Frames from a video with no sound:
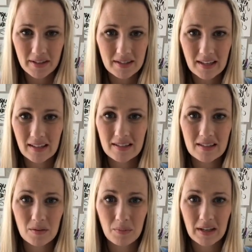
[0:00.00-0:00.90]
all these
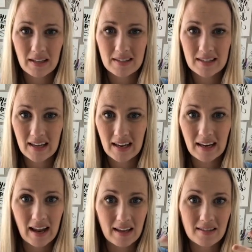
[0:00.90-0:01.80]
things to be
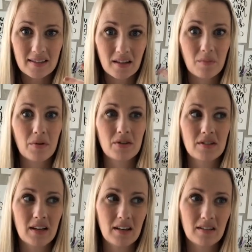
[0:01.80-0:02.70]
seen as a good
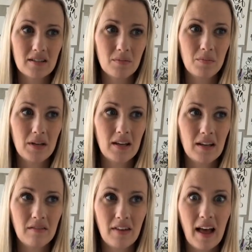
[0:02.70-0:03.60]
person and to
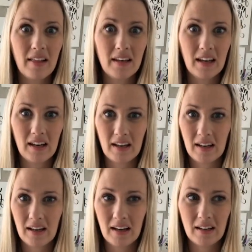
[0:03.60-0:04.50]
be
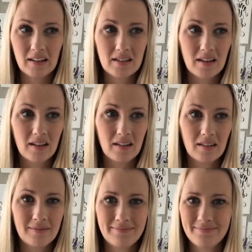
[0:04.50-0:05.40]
validated. And
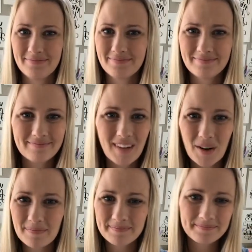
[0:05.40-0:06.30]

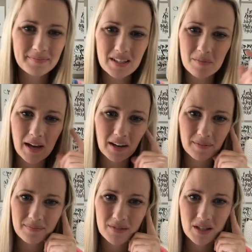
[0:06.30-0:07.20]
no, it doesn't
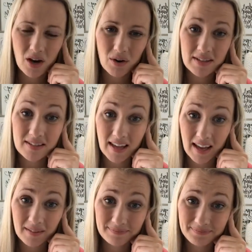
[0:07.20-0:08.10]
matter. So
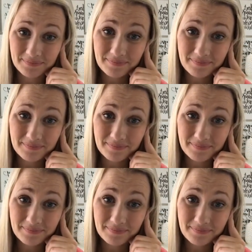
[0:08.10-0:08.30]
instead,